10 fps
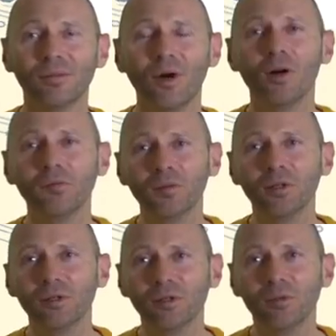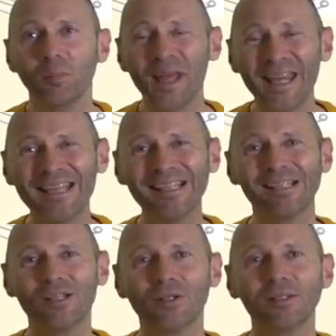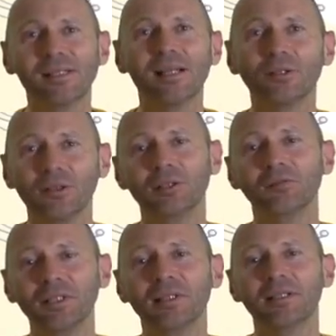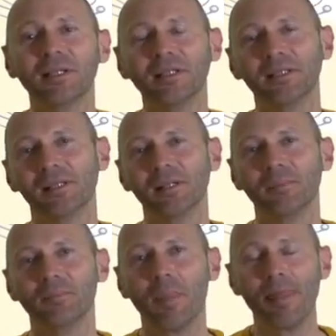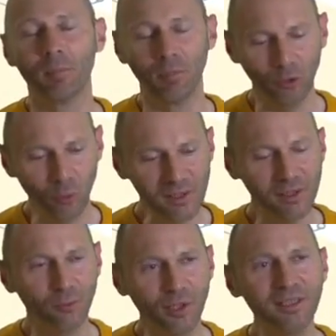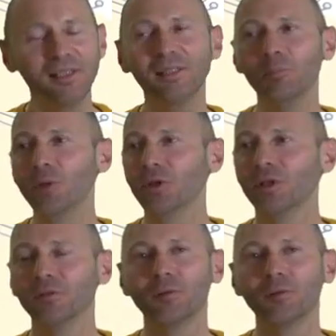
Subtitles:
often based on scientific data, let's say. But what is important